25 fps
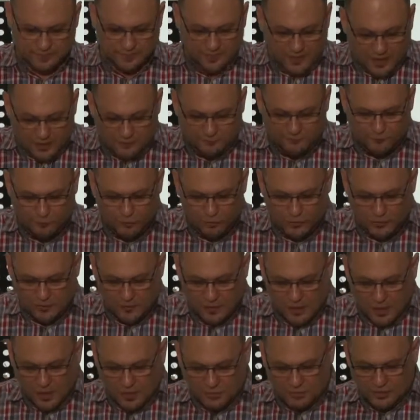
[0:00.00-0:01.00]
Therefore,
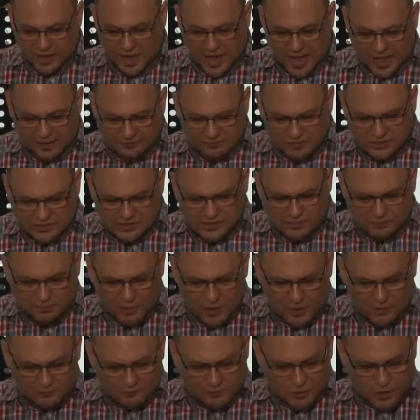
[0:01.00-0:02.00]
the heavens
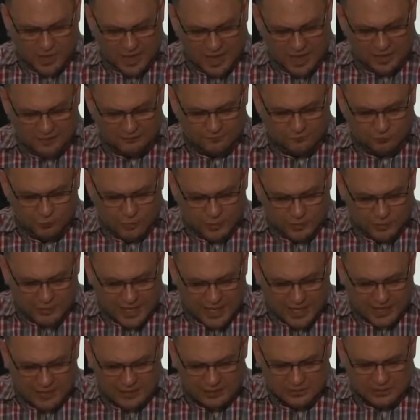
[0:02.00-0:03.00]
above you have
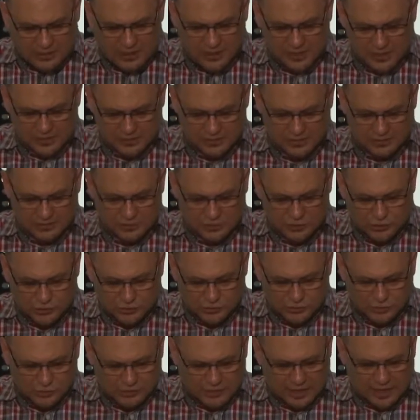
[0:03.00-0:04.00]
withheld the
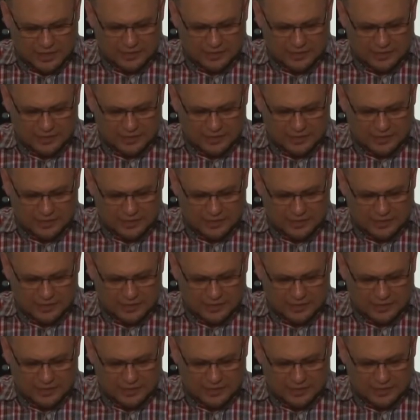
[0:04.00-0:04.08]
dew,